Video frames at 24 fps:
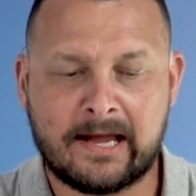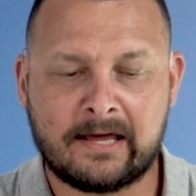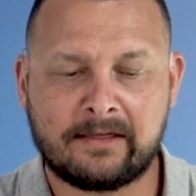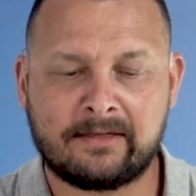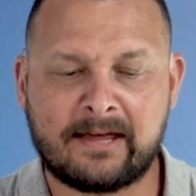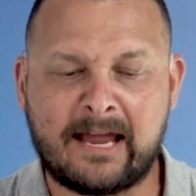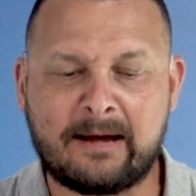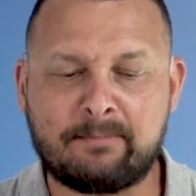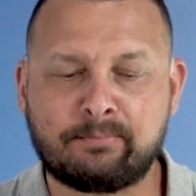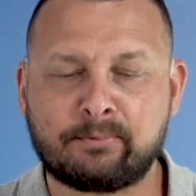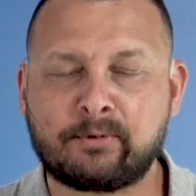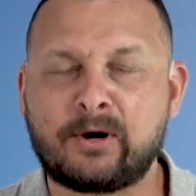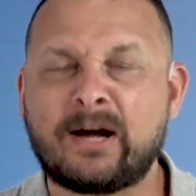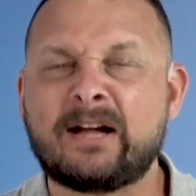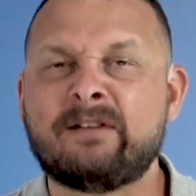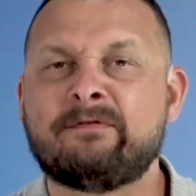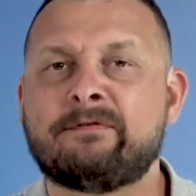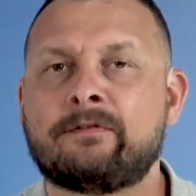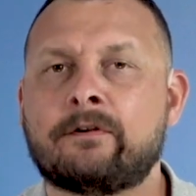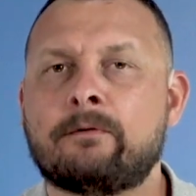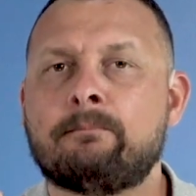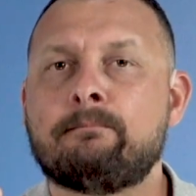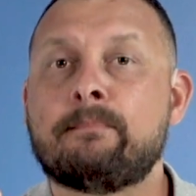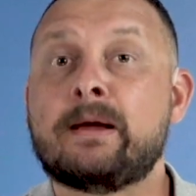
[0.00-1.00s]
They prayed
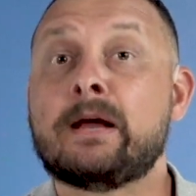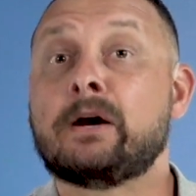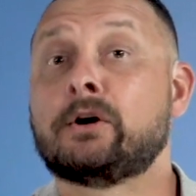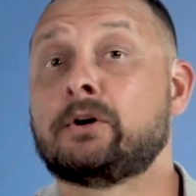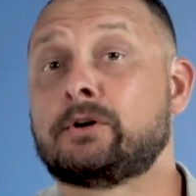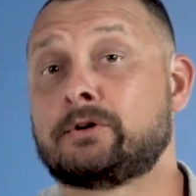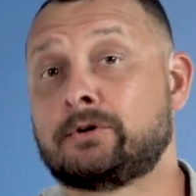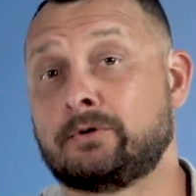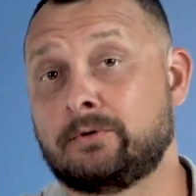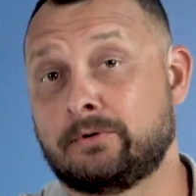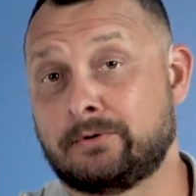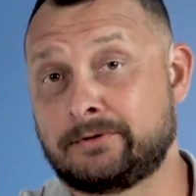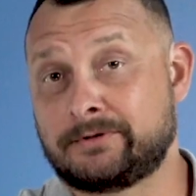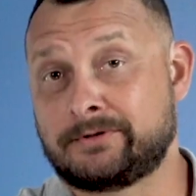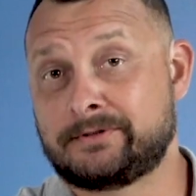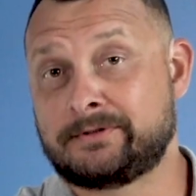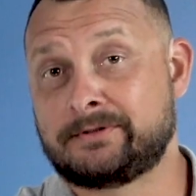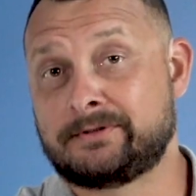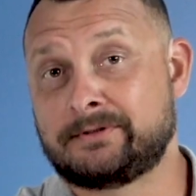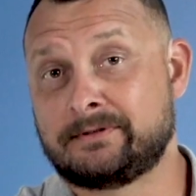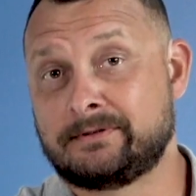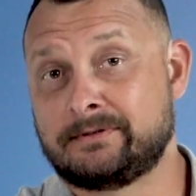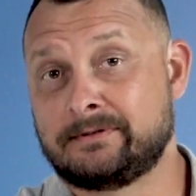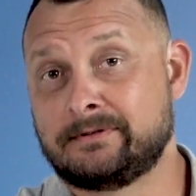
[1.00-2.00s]
for
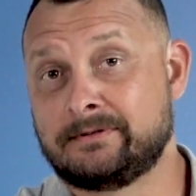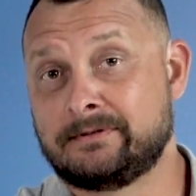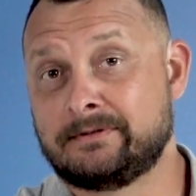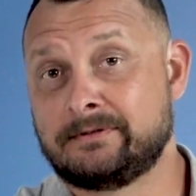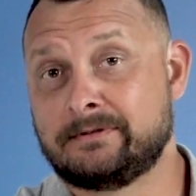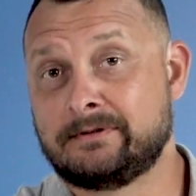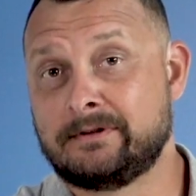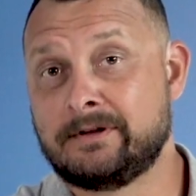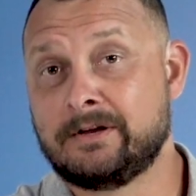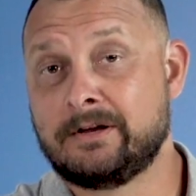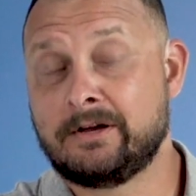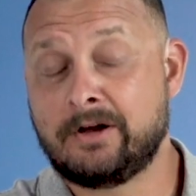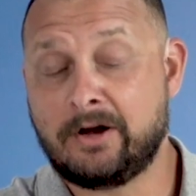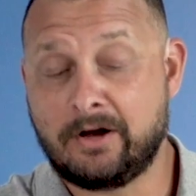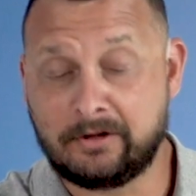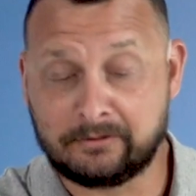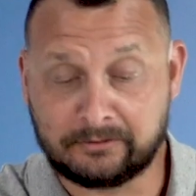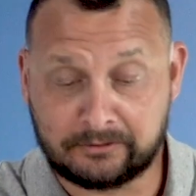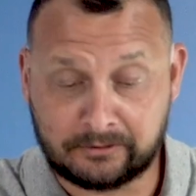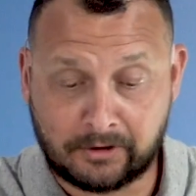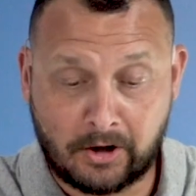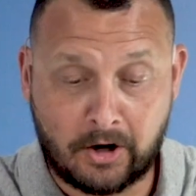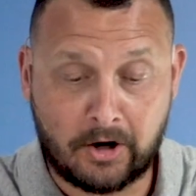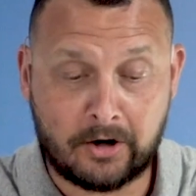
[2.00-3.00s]
miracles
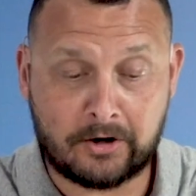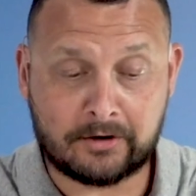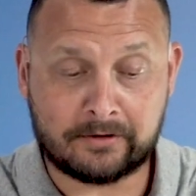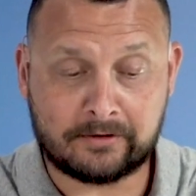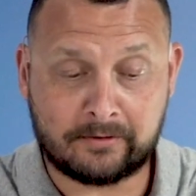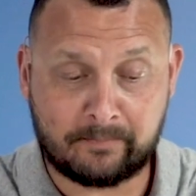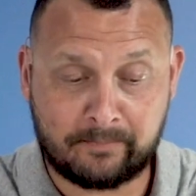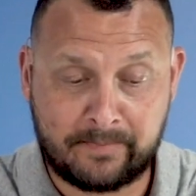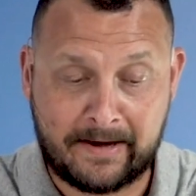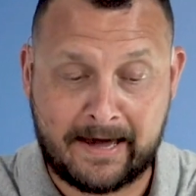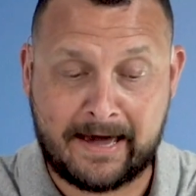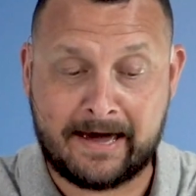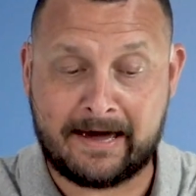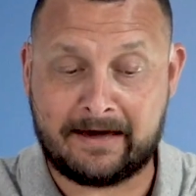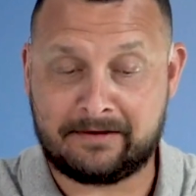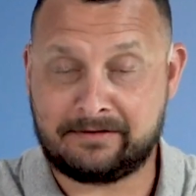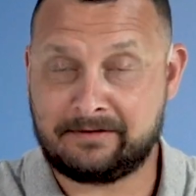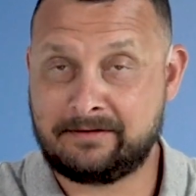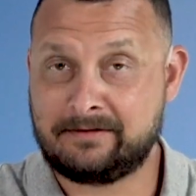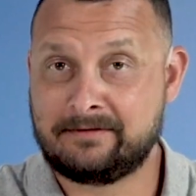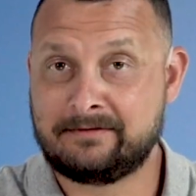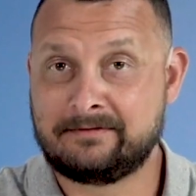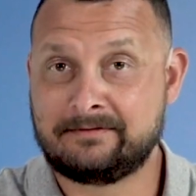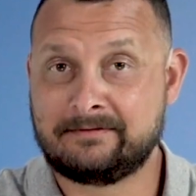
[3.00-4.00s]
along the
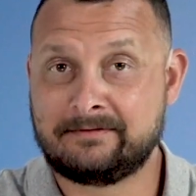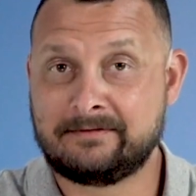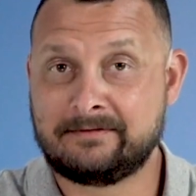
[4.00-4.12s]
path.